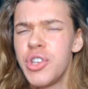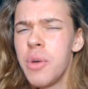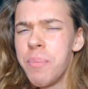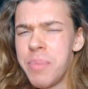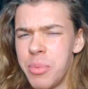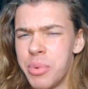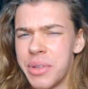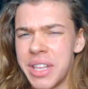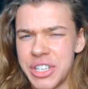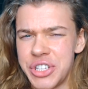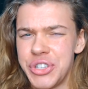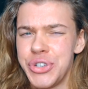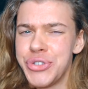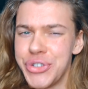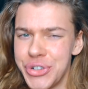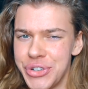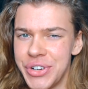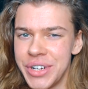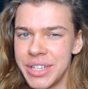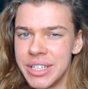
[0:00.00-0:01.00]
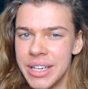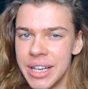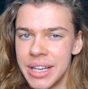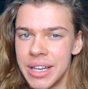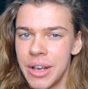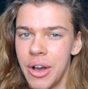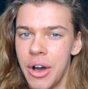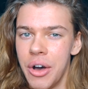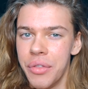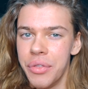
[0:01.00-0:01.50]
some people that's used to
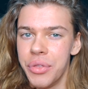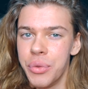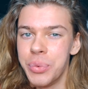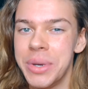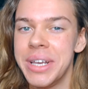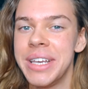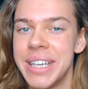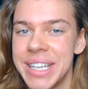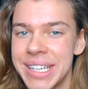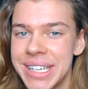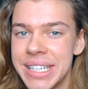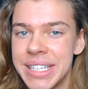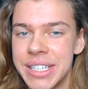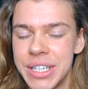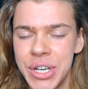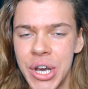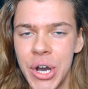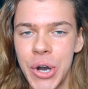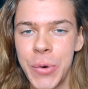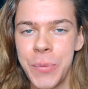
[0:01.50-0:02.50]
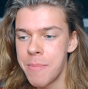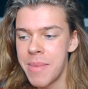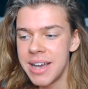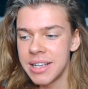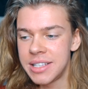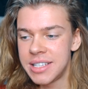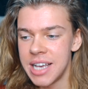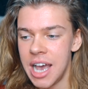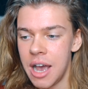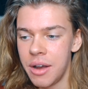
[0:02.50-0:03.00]
drinking on the weekends, you know, it
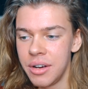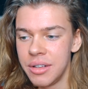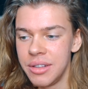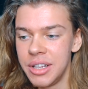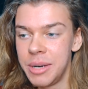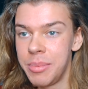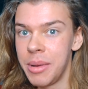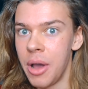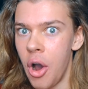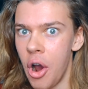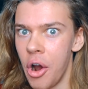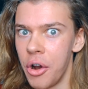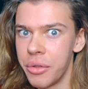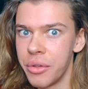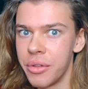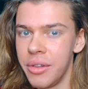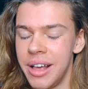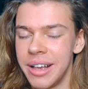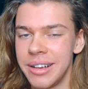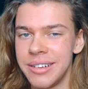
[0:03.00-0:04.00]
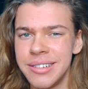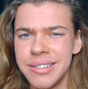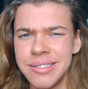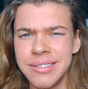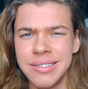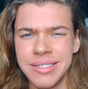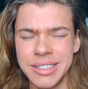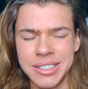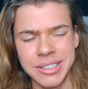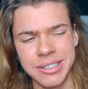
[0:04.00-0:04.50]
might sound a little bit hard. They're like,
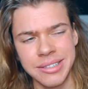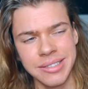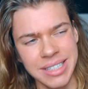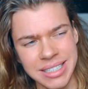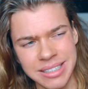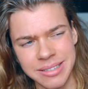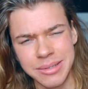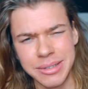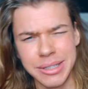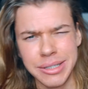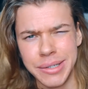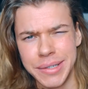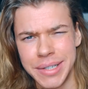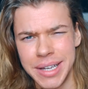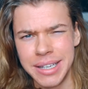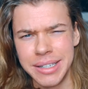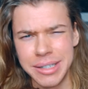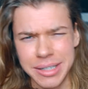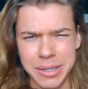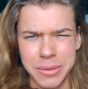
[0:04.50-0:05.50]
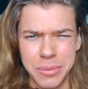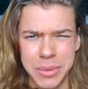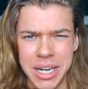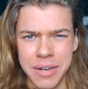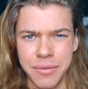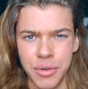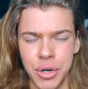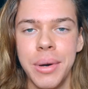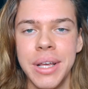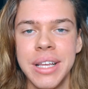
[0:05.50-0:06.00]
no, you know, I don't want to do that, you know,
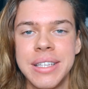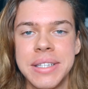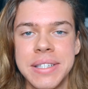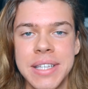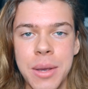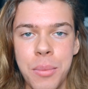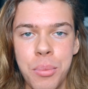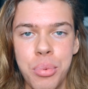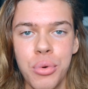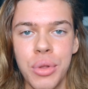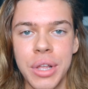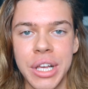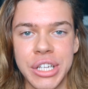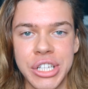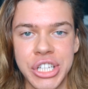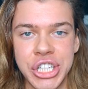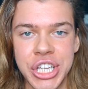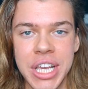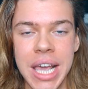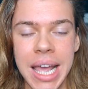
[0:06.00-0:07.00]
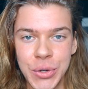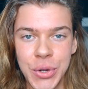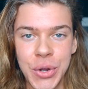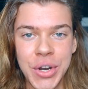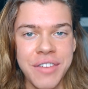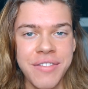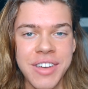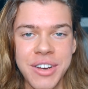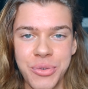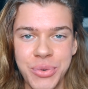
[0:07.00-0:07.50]
whatever. But it's simple as shit. You don't
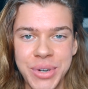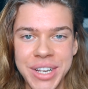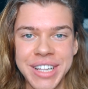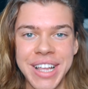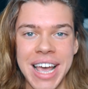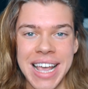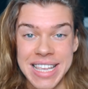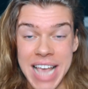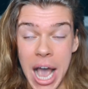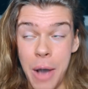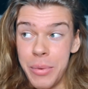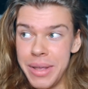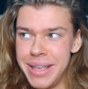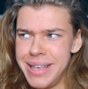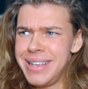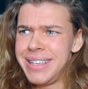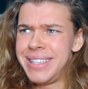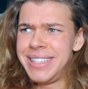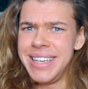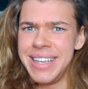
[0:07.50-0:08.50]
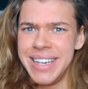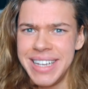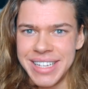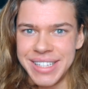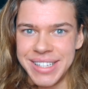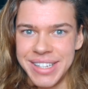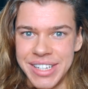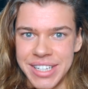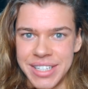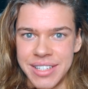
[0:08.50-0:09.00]
even realize how easy it
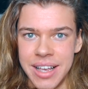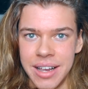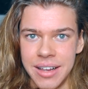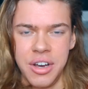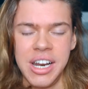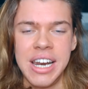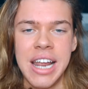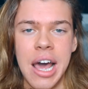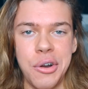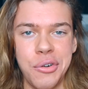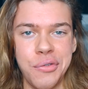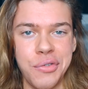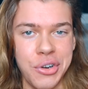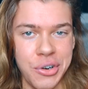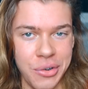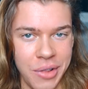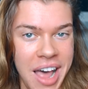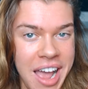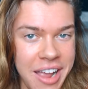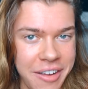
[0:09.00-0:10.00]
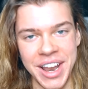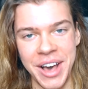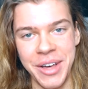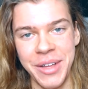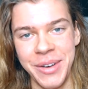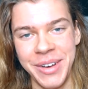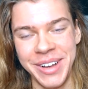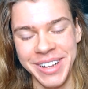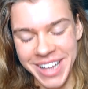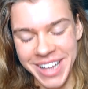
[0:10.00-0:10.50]
is to just like cut it out of your life. Now,